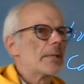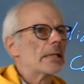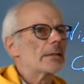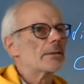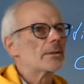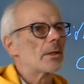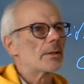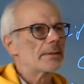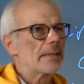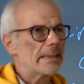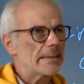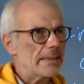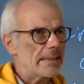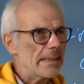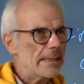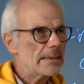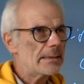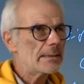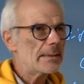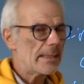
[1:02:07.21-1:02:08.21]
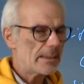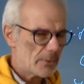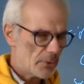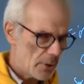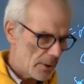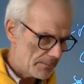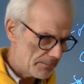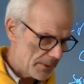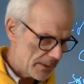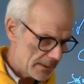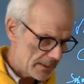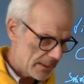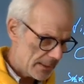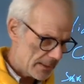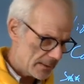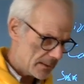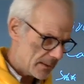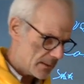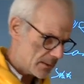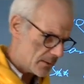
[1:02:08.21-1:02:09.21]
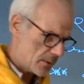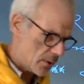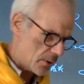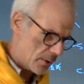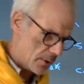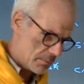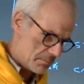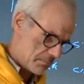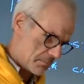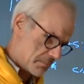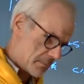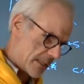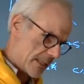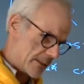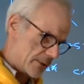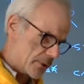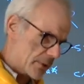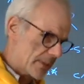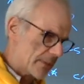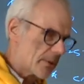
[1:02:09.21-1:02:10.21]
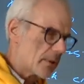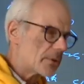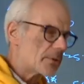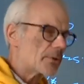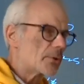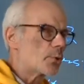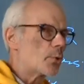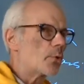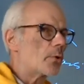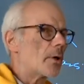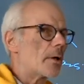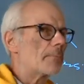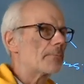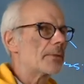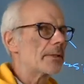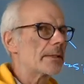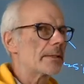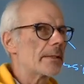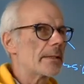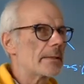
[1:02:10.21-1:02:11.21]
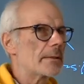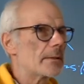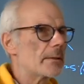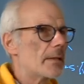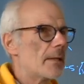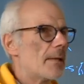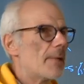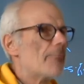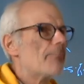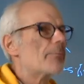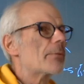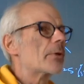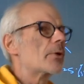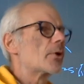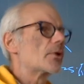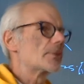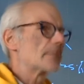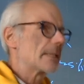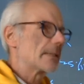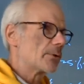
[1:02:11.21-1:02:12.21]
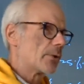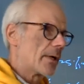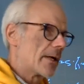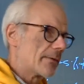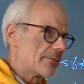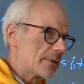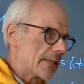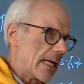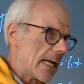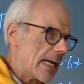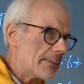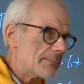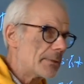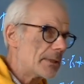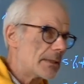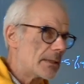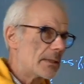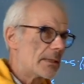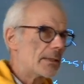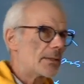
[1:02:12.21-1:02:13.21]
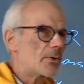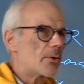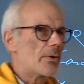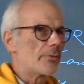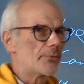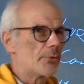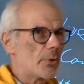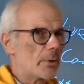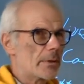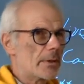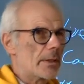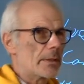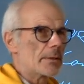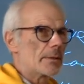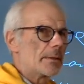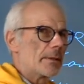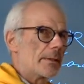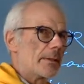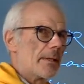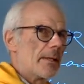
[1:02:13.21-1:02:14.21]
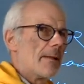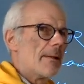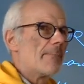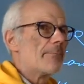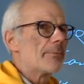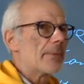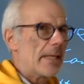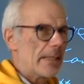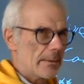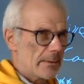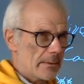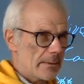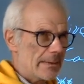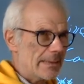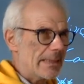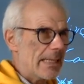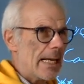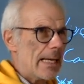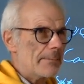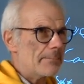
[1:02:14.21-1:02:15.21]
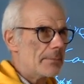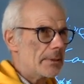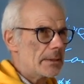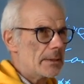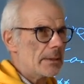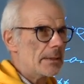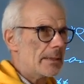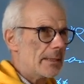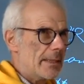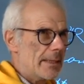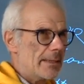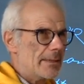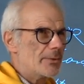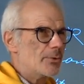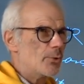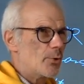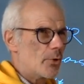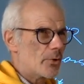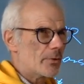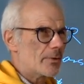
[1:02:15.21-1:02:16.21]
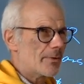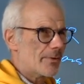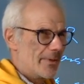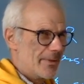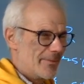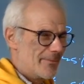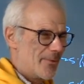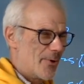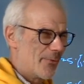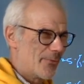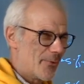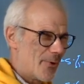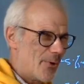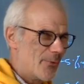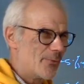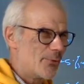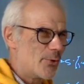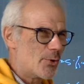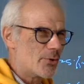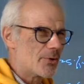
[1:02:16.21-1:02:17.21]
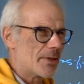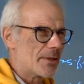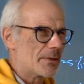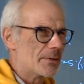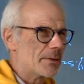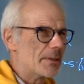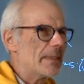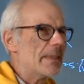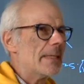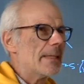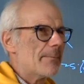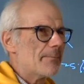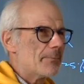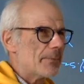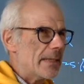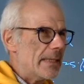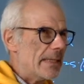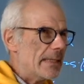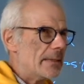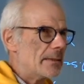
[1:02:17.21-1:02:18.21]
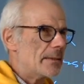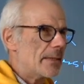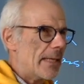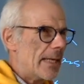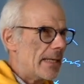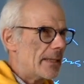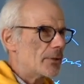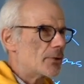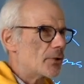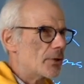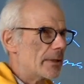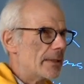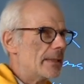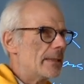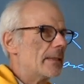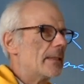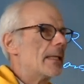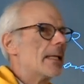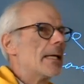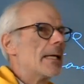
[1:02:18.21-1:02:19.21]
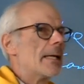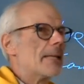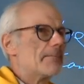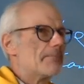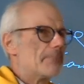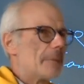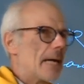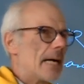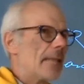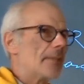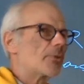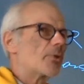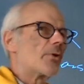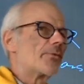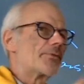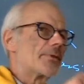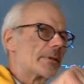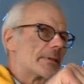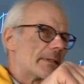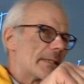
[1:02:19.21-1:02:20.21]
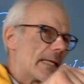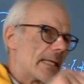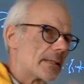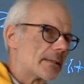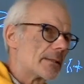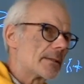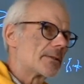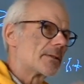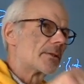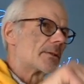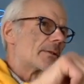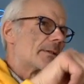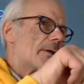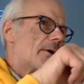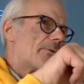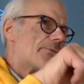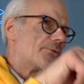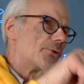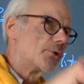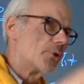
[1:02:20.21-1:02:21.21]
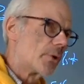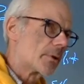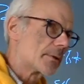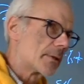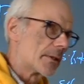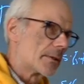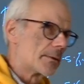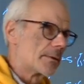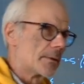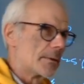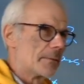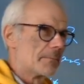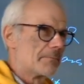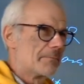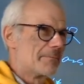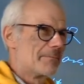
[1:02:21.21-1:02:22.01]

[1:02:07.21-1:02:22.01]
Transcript: So that is then complicated, or actually not too complicated, because then you have the embassies of your country, and the embassy in your of, of your country is actually part of the territory of your country.